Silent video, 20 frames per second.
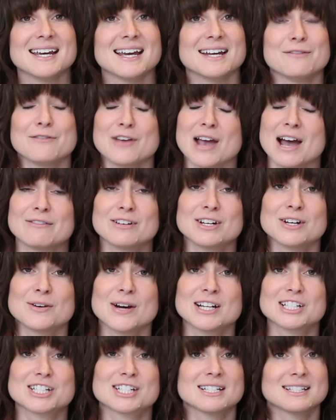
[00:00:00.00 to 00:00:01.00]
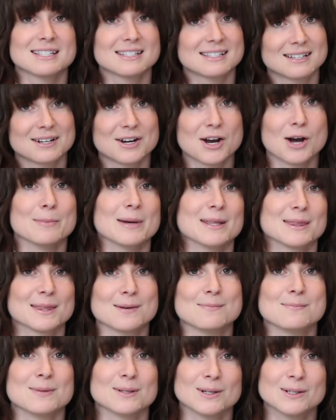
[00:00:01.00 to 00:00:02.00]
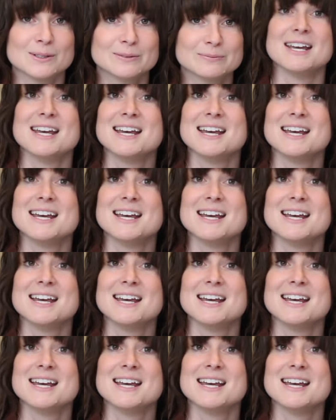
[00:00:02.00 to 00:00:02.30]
And if you have any questions, comment them below.